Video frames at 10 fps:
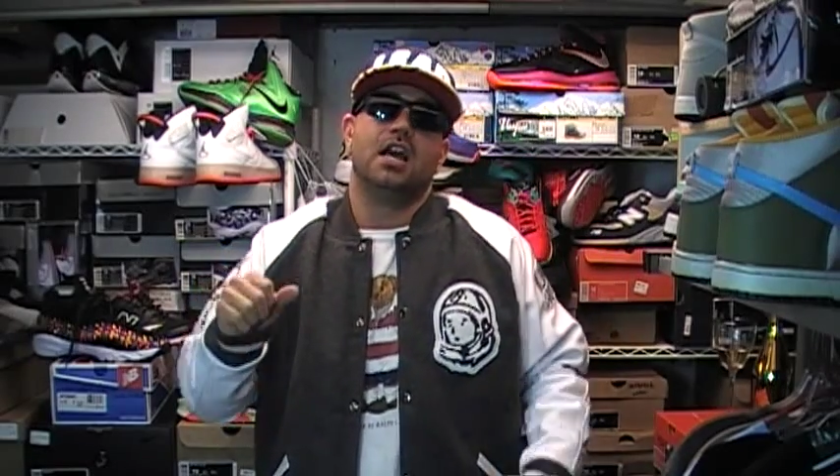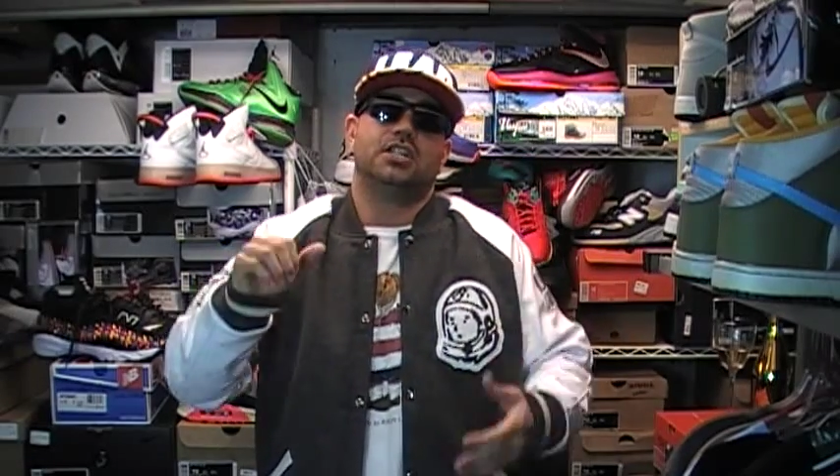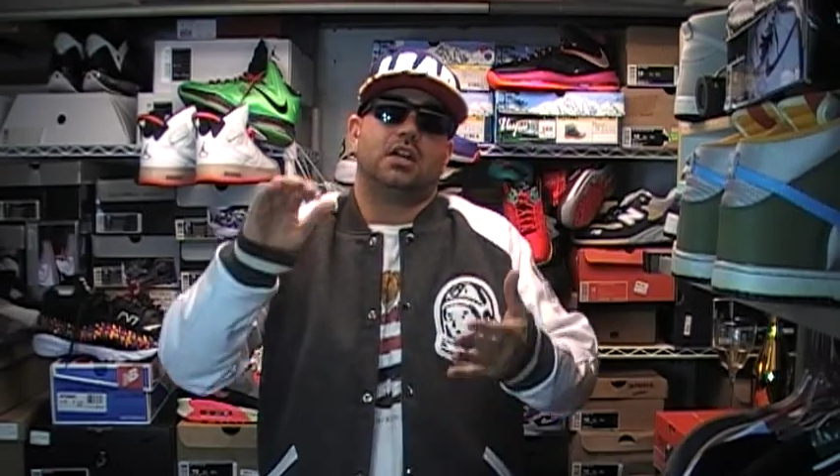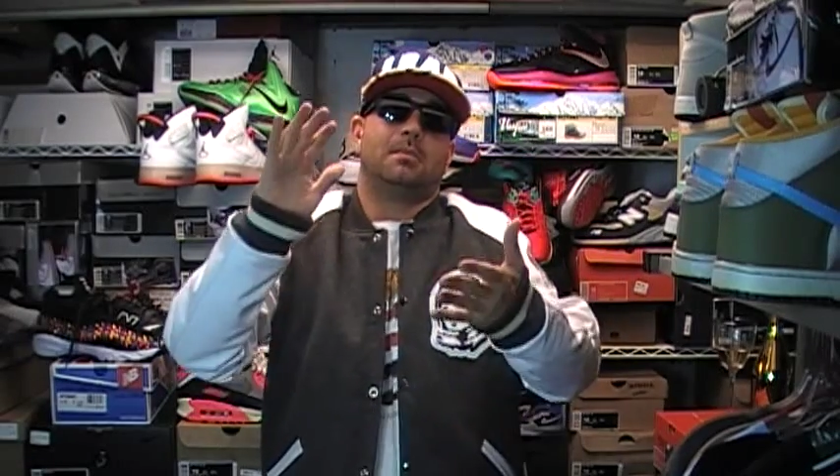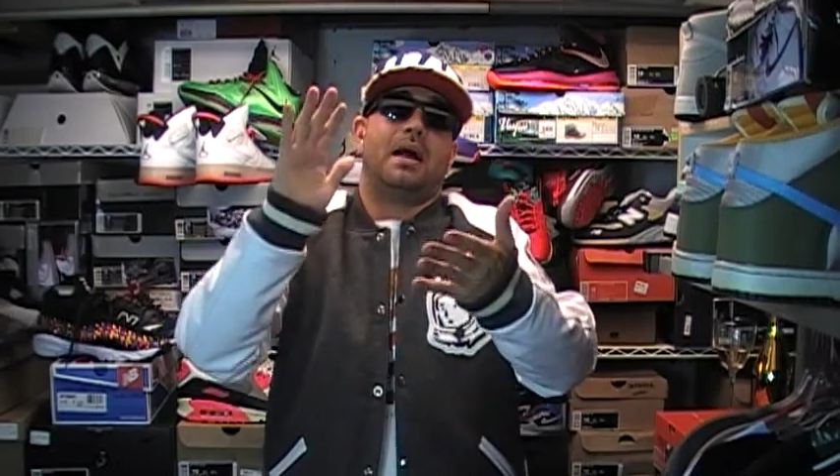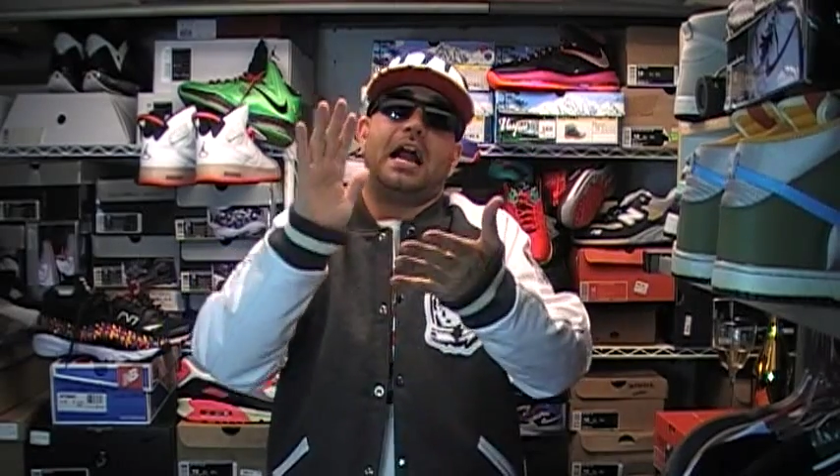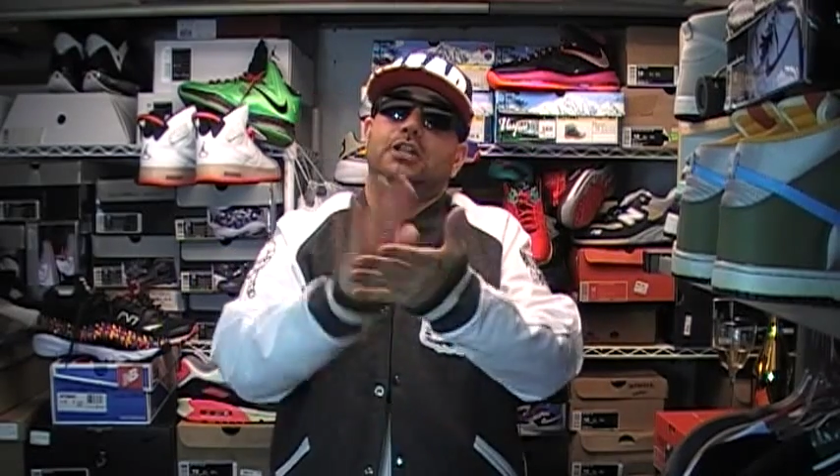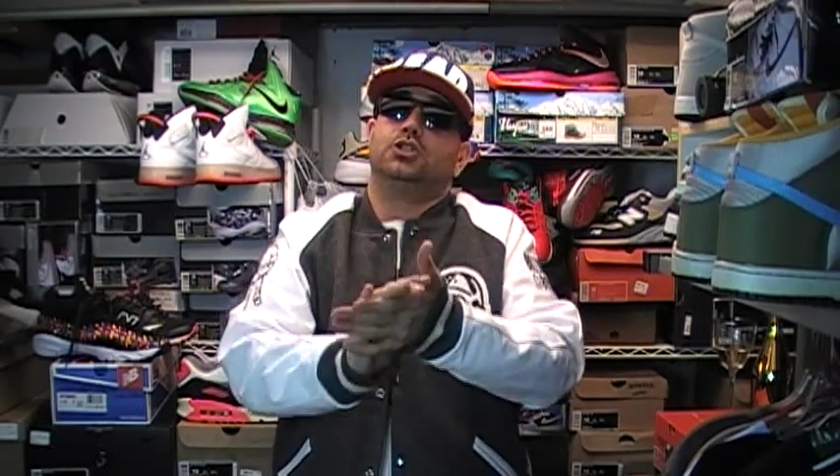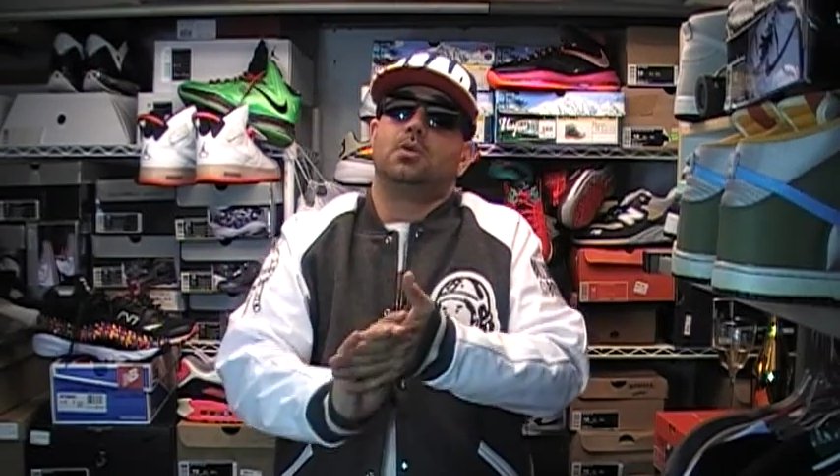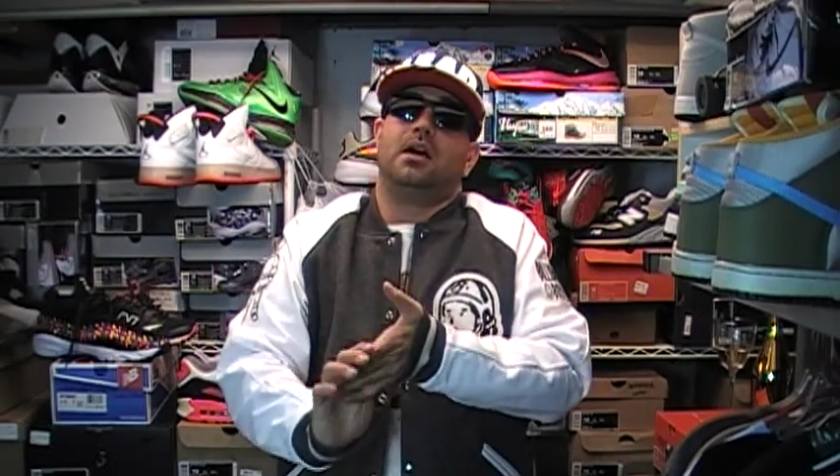Shout to my guy
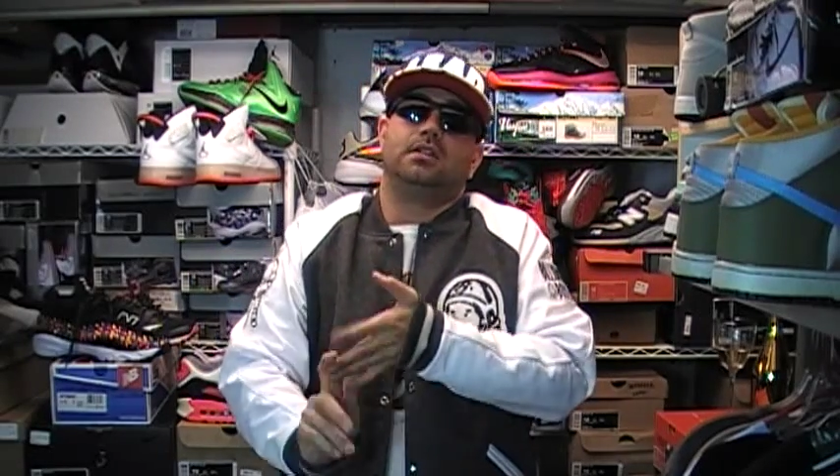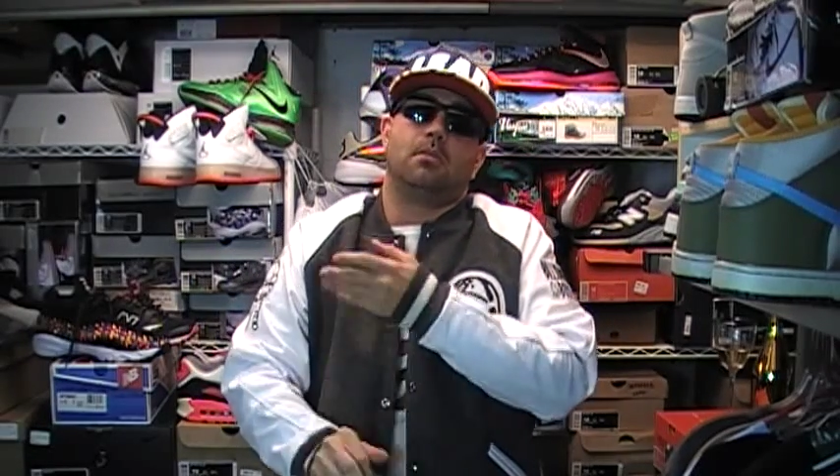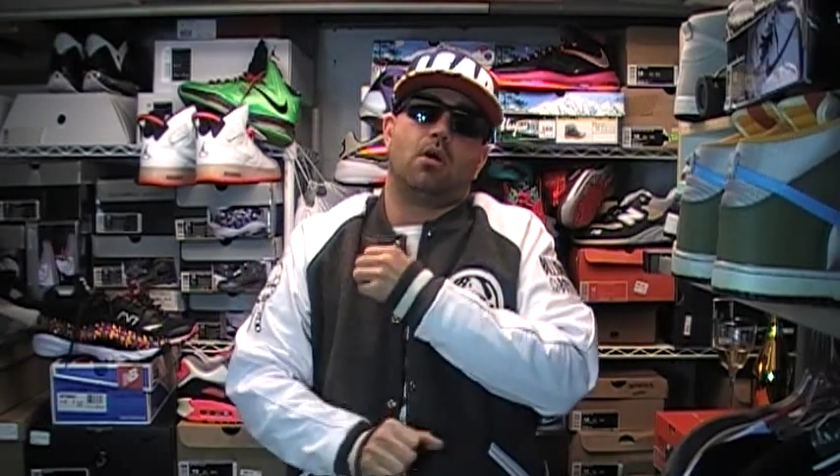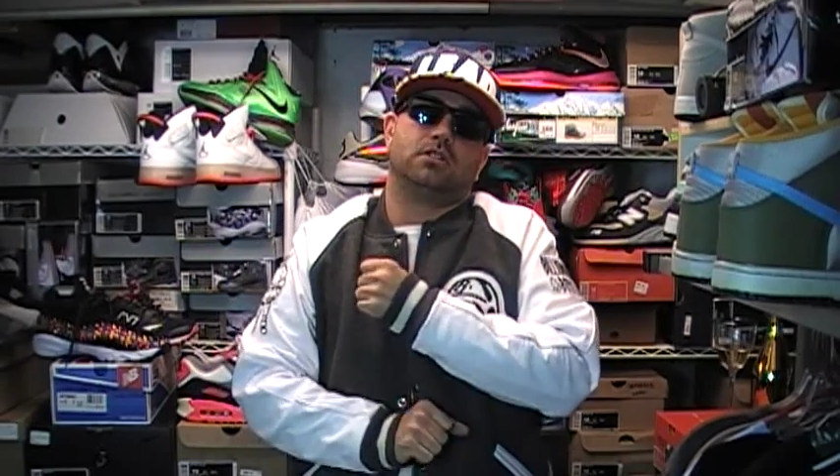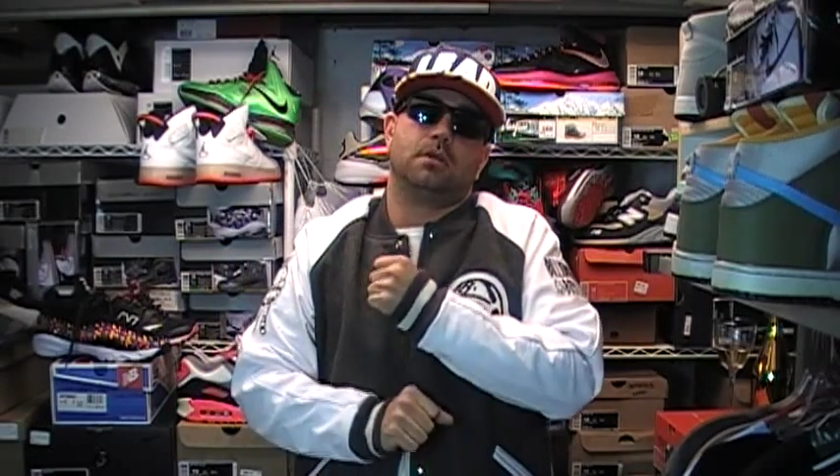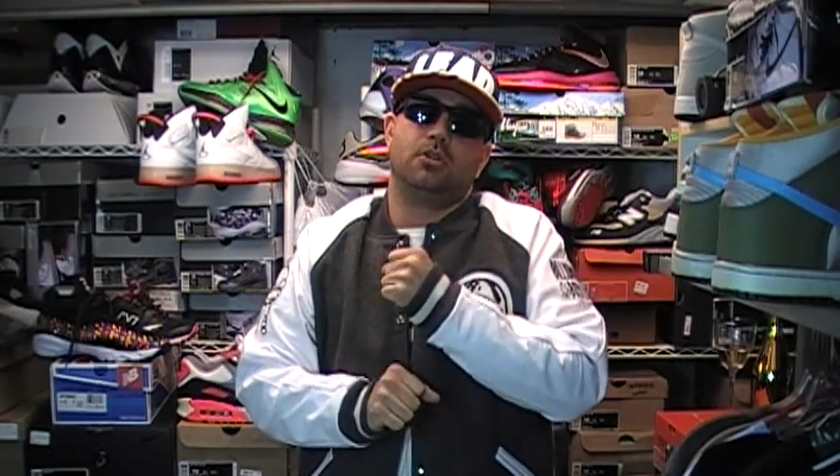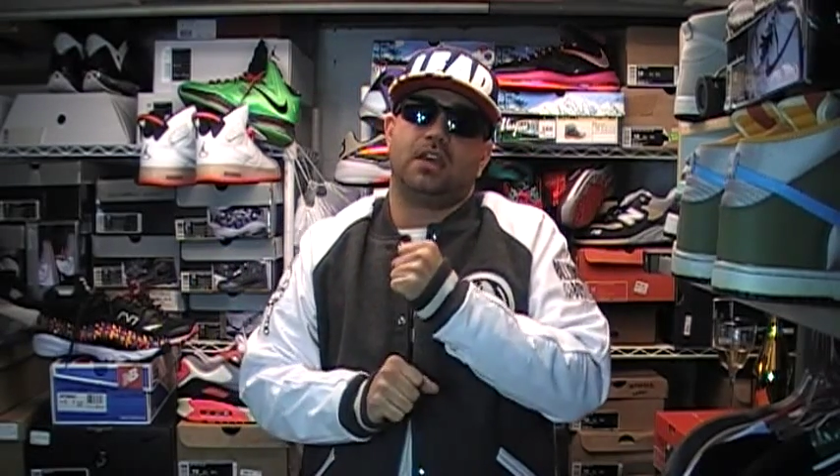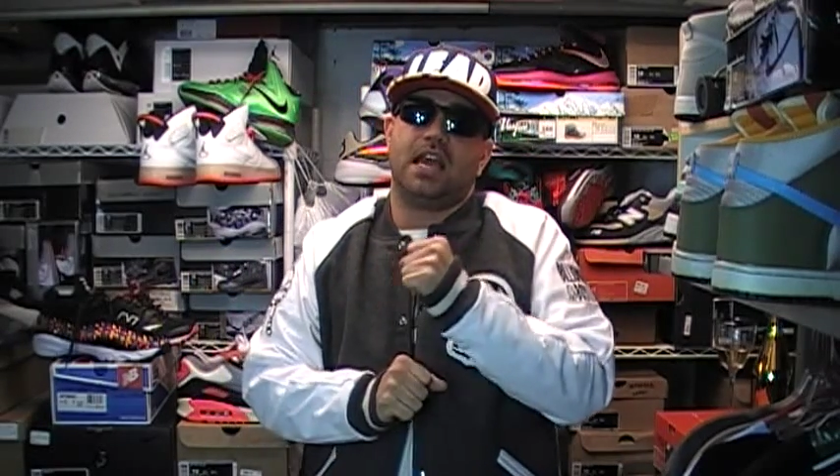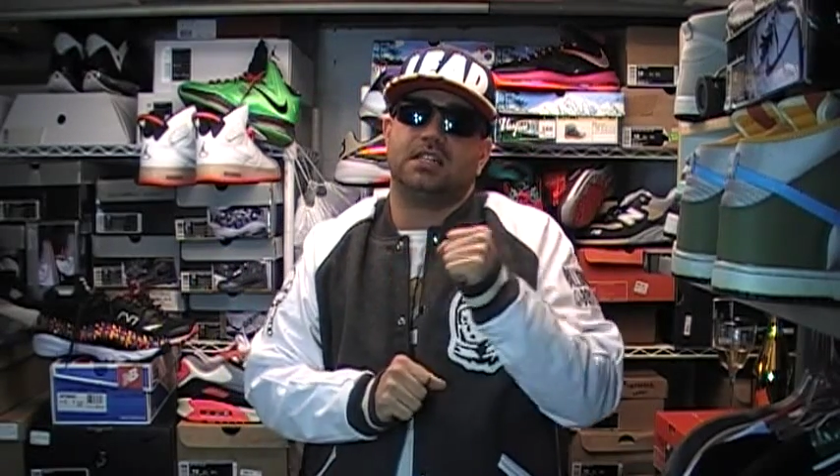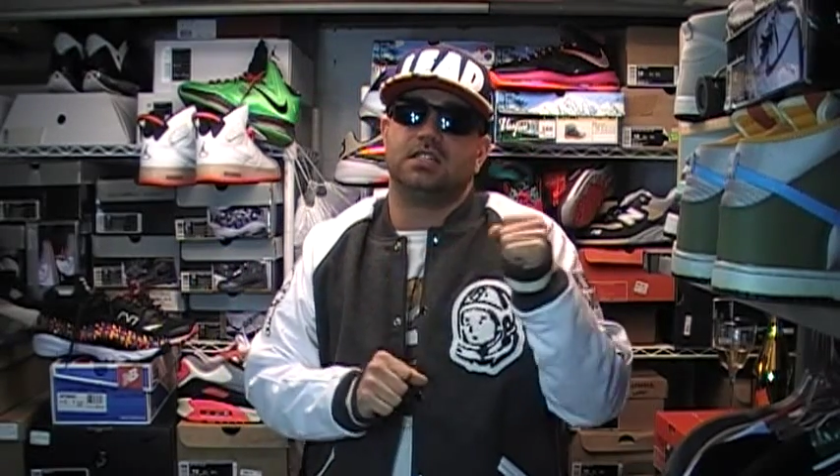Drew out there, Mars
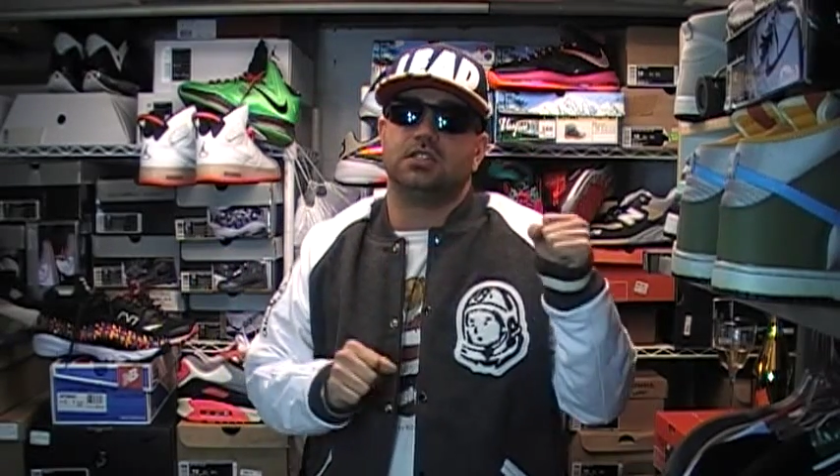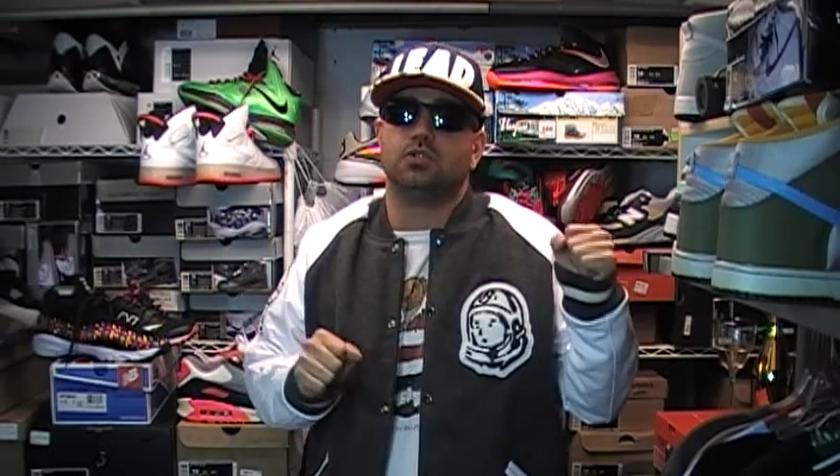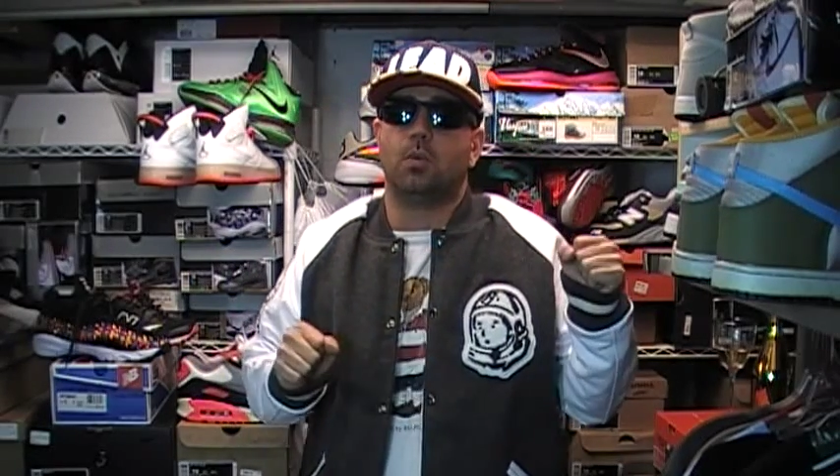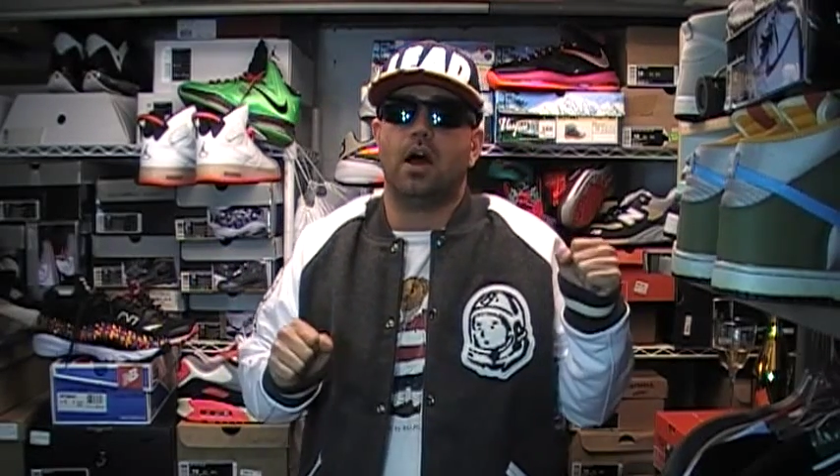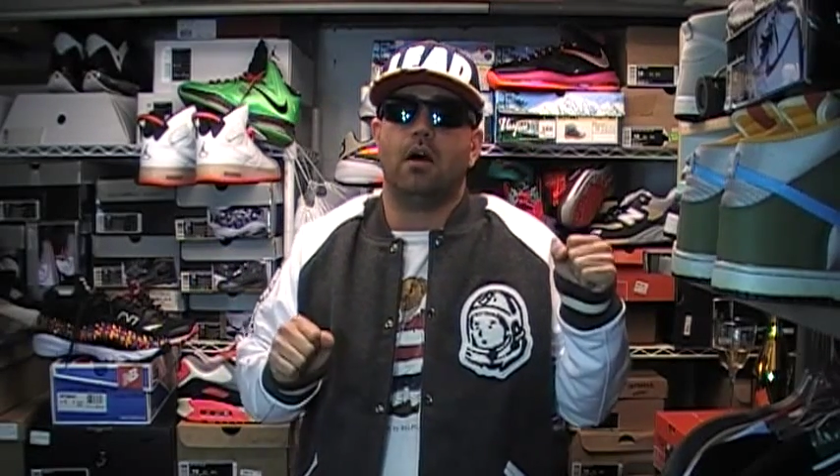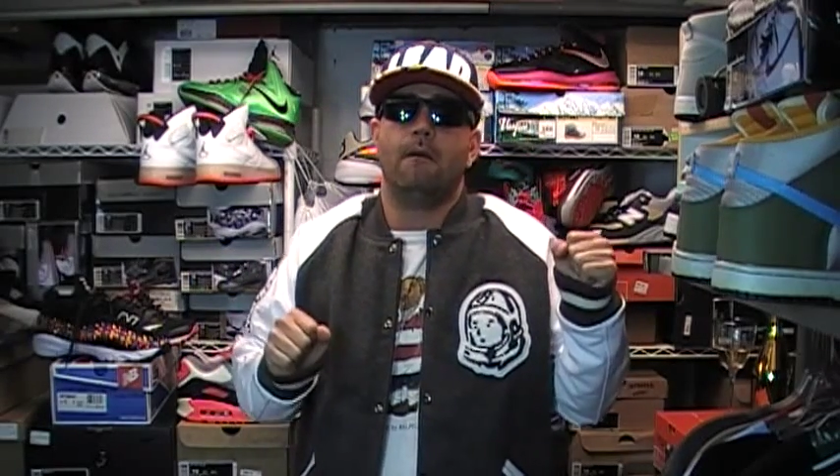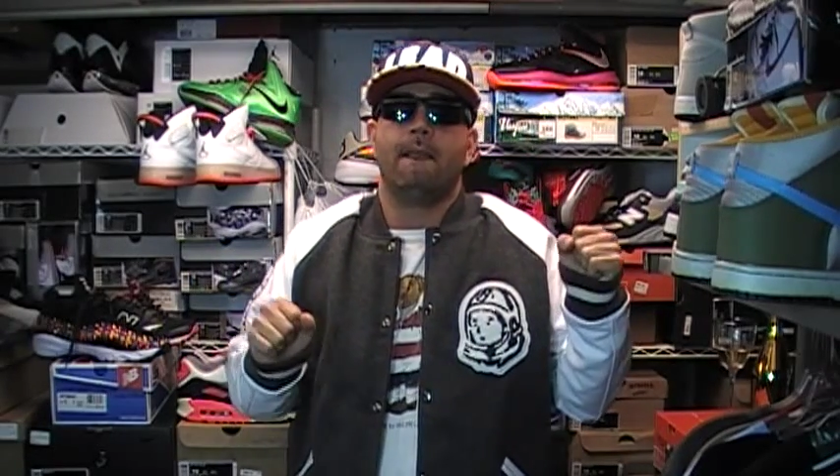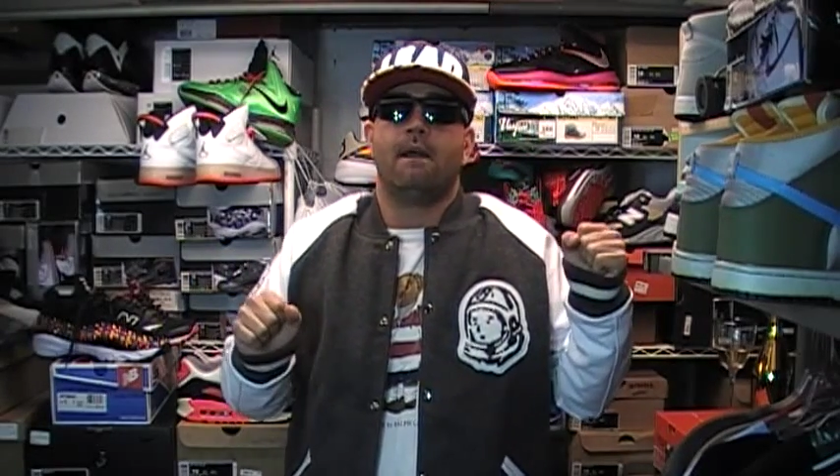Communications as well.